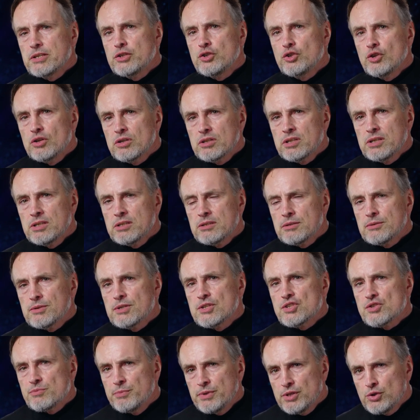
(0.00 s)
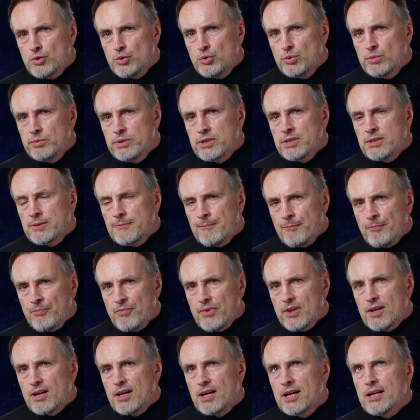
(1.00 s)
Jürgen Schmidhuber.
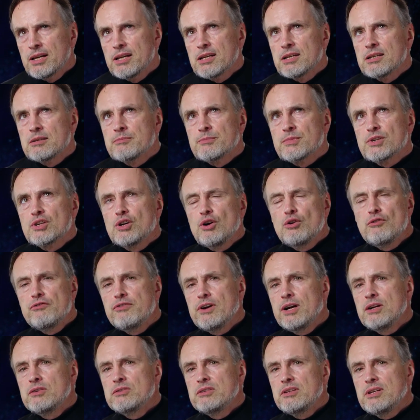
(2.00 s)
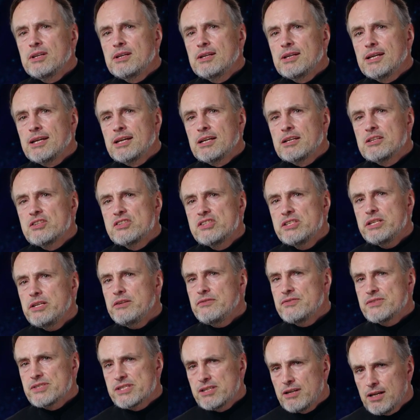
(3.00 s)
I am co-founder and
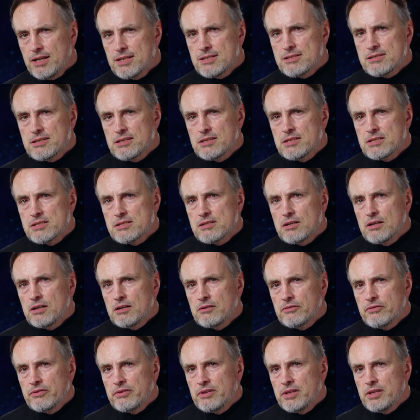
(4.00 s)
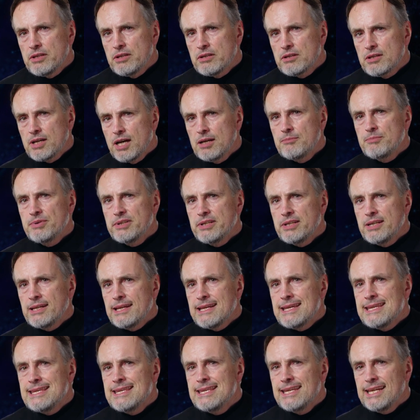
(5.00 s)
chief scientist of the company
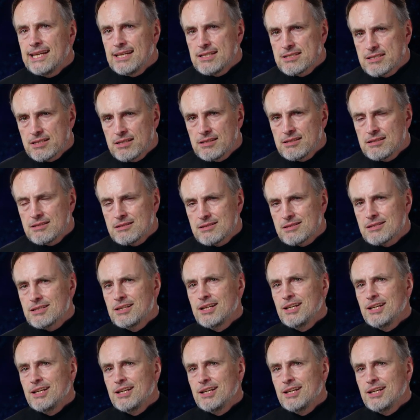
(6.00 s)
NNAISENSE.